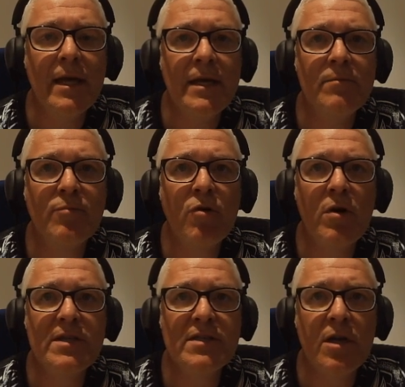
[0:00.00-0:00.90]
in
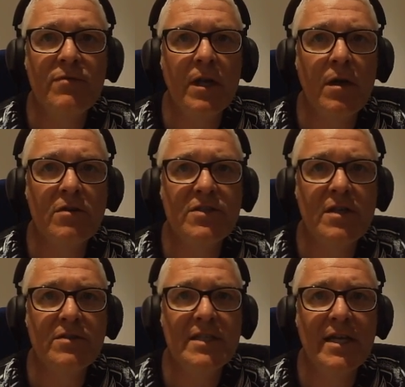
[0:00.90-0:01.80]
price over the last
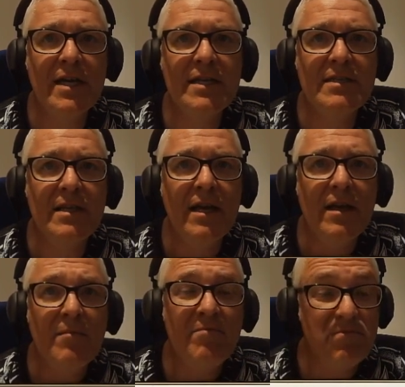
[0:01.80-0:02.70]
30 days.
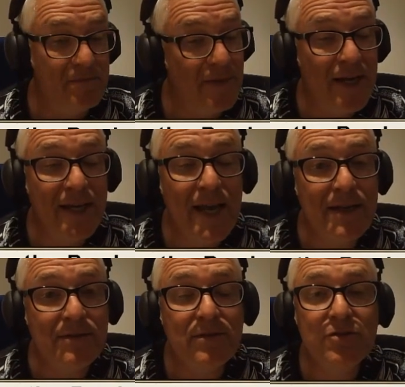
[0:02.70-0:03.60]

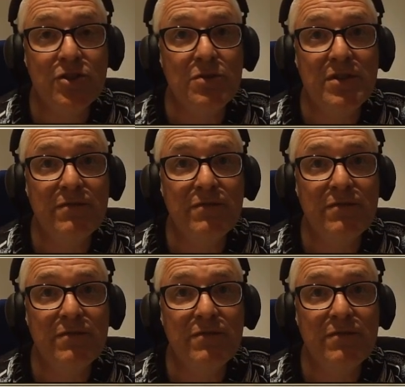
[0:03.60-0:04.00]
Again, due to